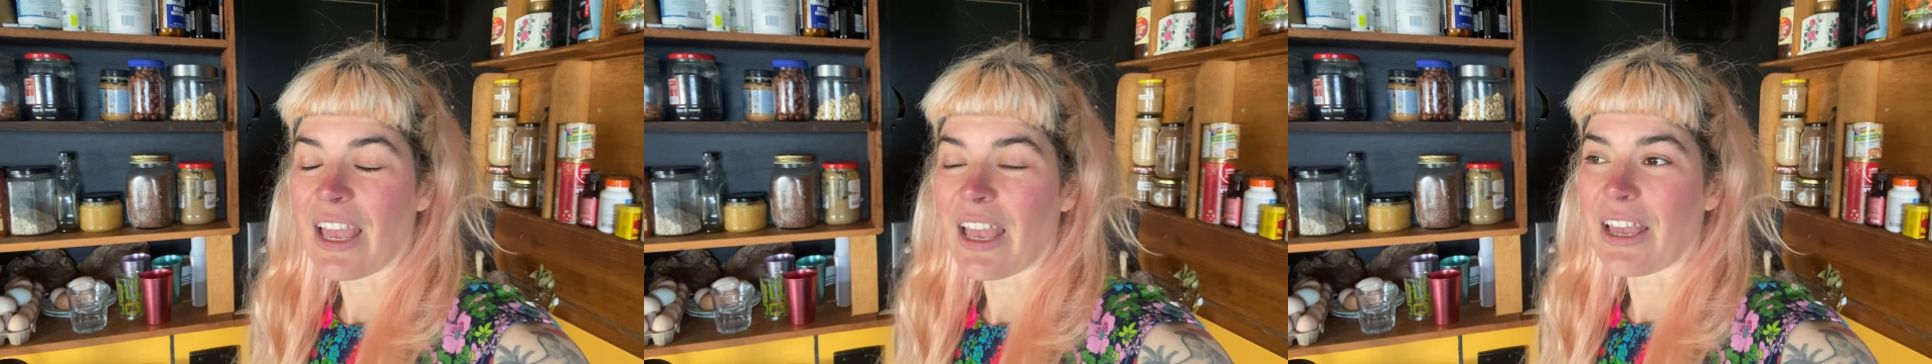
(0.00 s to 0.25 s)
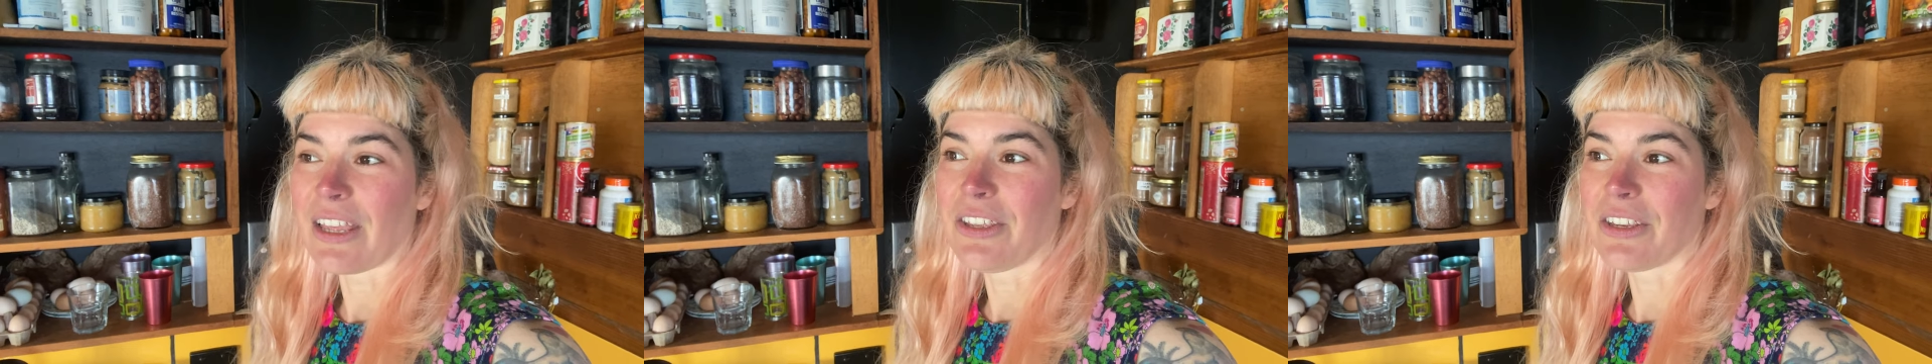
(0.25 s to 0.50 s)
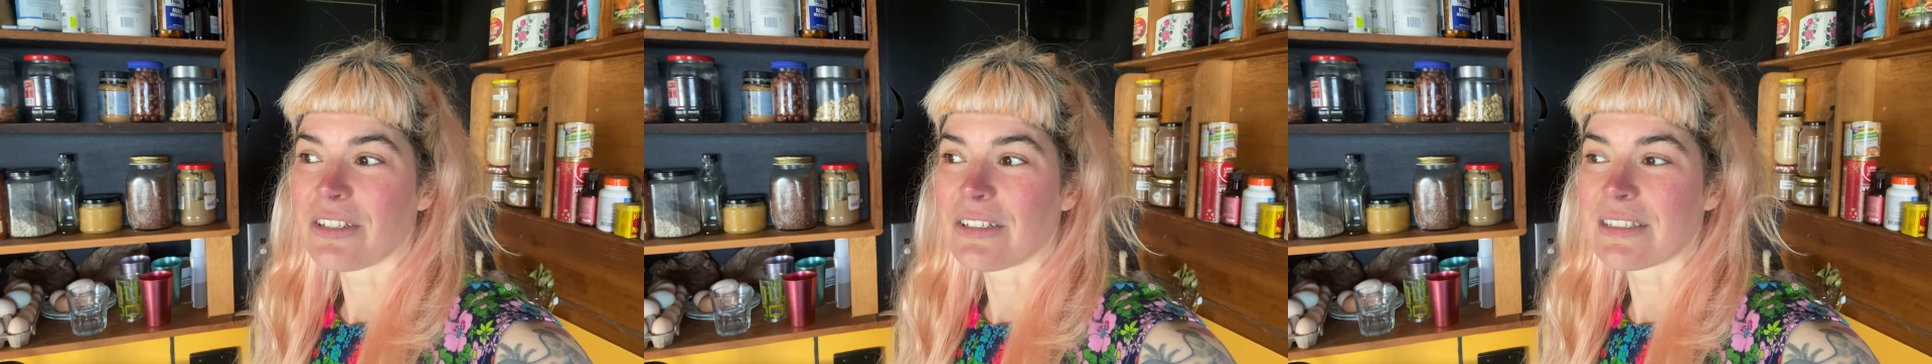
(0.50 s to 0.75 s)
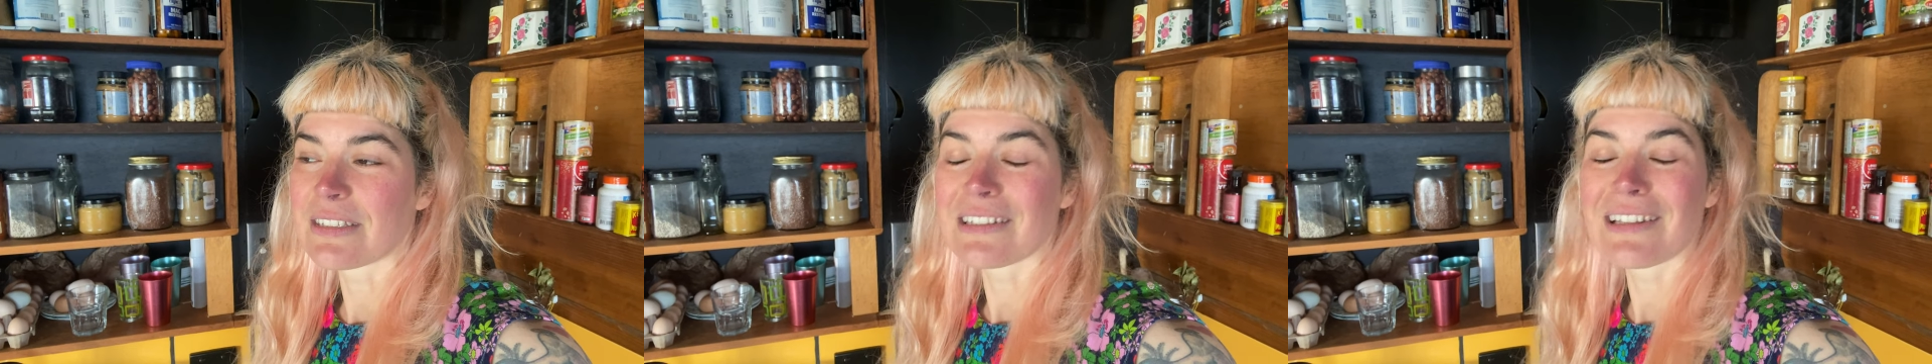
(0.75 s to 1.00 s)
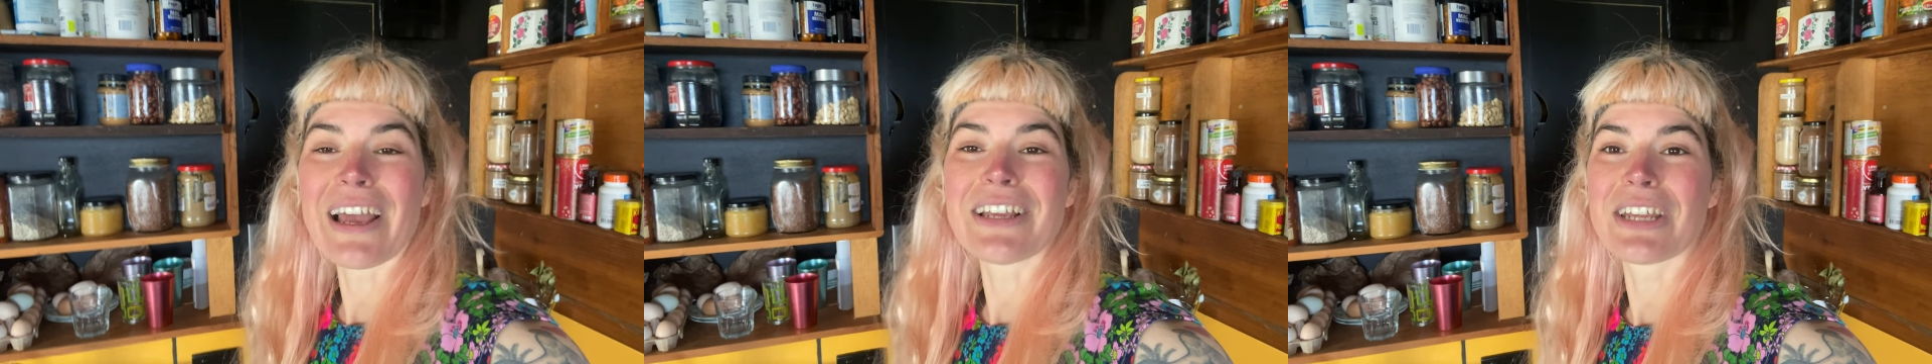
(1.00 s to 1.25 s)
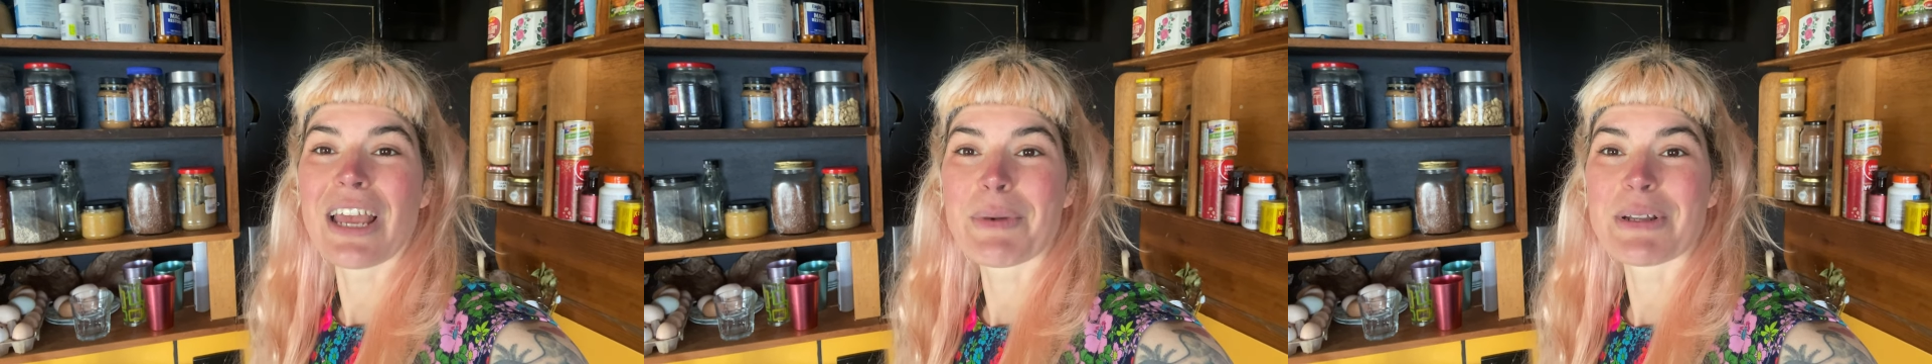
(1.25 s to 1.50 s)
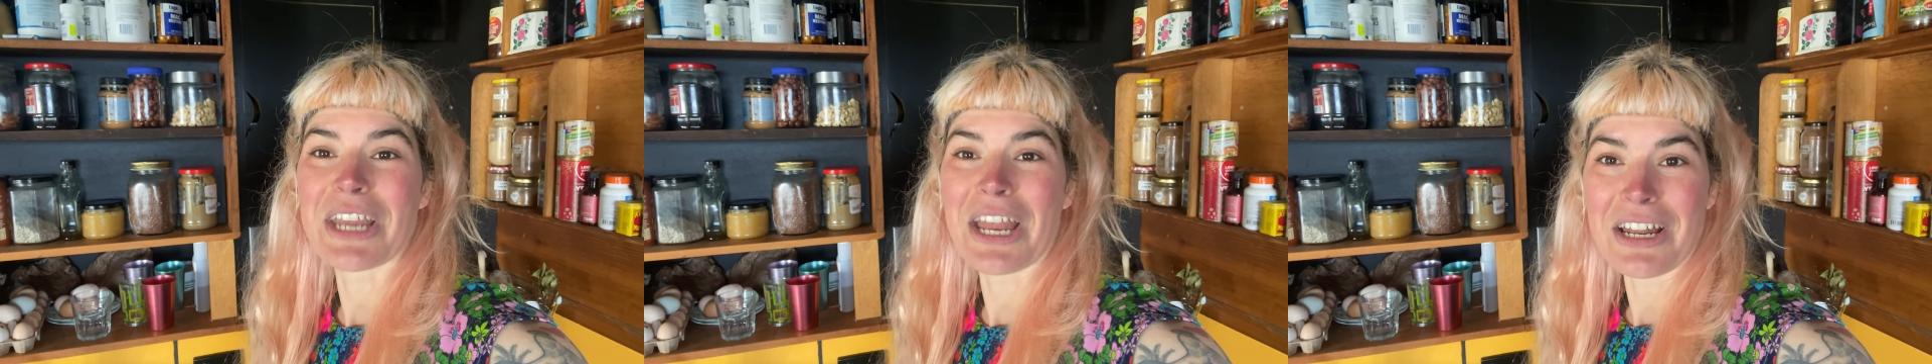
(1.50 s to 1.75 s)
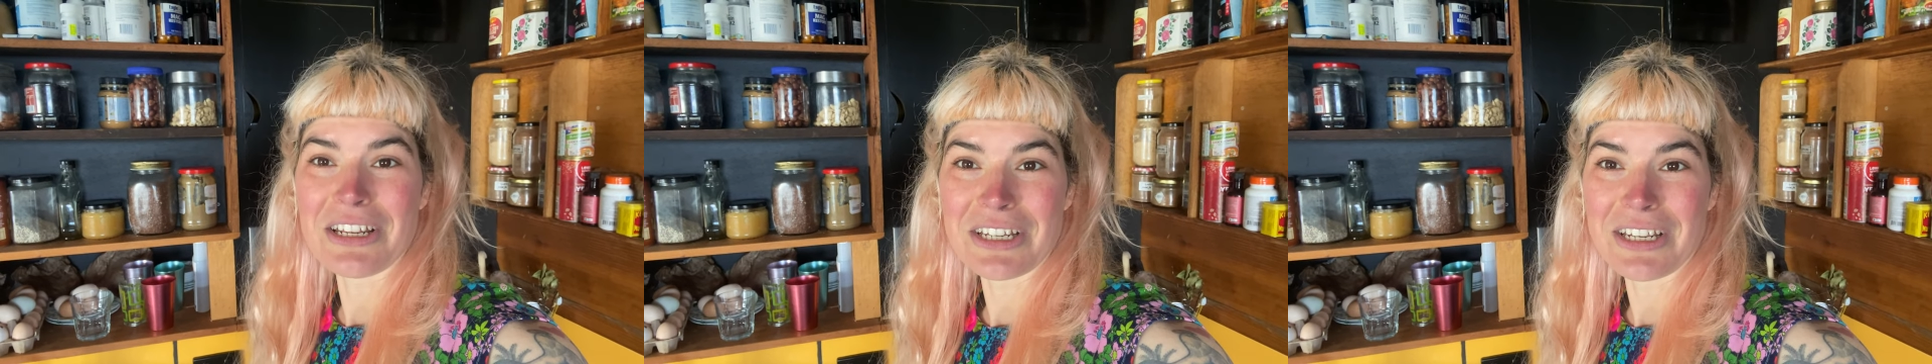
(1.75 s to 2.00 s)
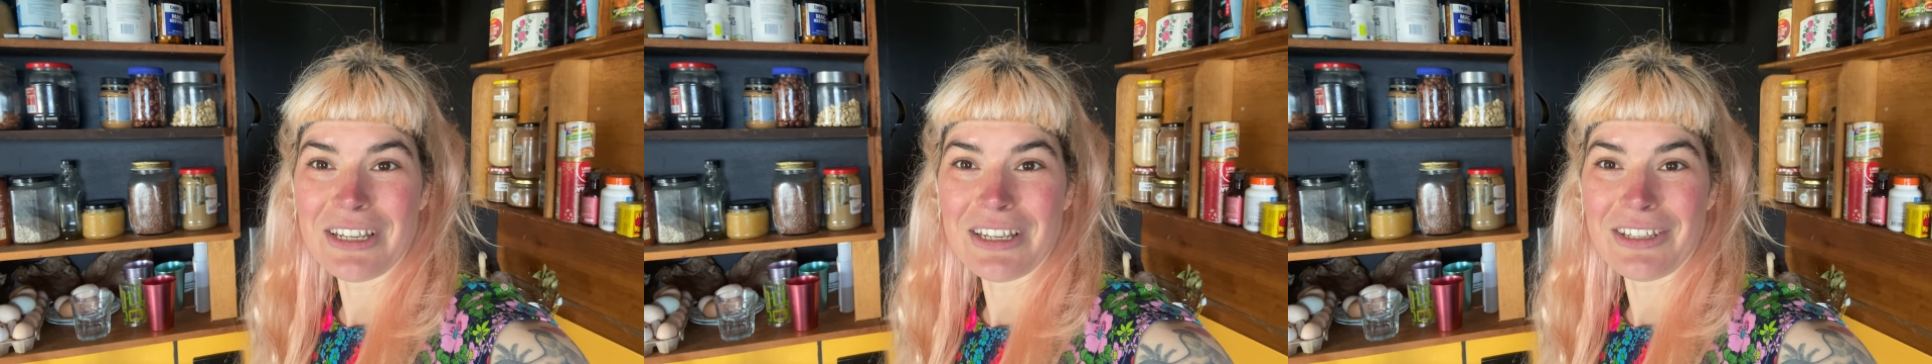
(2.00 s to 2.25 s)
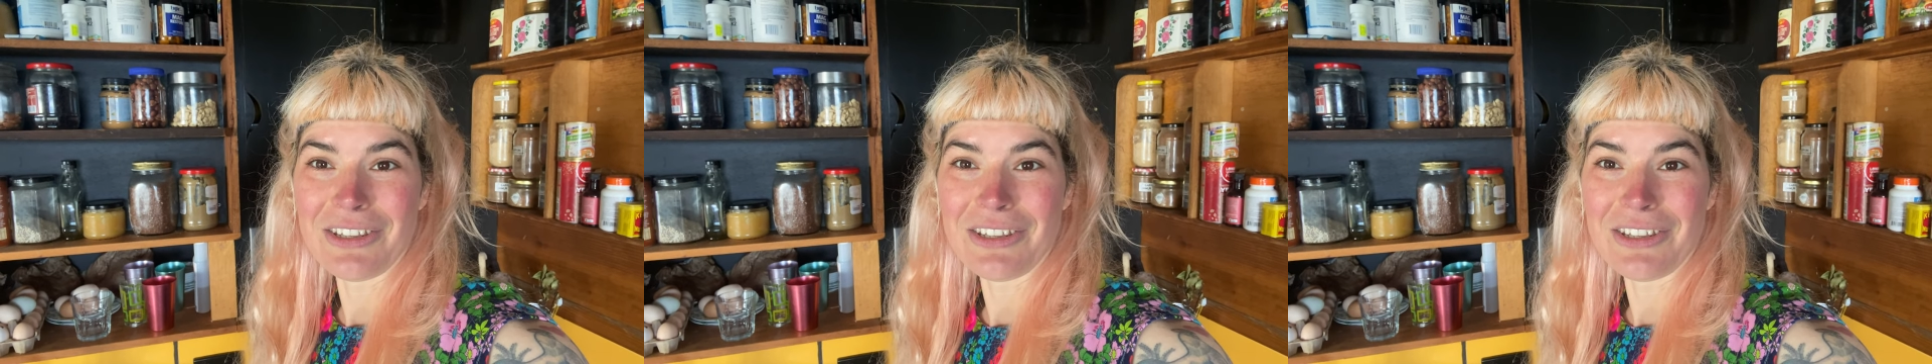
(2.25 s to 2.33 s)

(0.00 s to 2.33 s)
you can slash how much energy